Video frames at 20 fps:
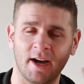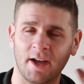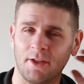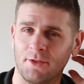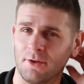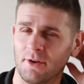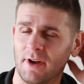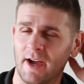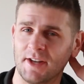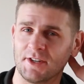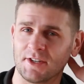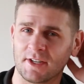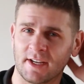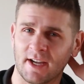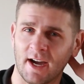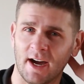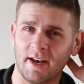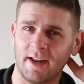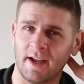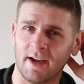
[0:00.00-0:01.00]
I thought I had to
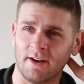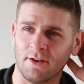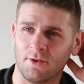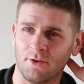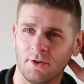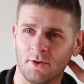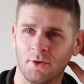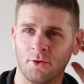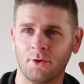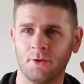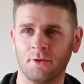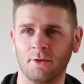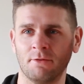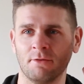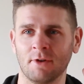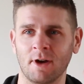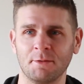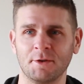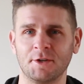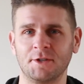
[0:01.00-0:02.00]
cut out all the
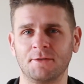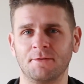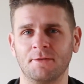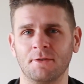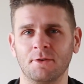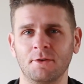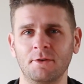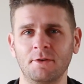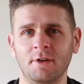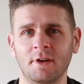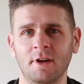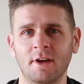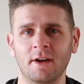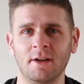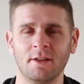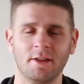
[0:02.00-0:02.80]
rubbish food,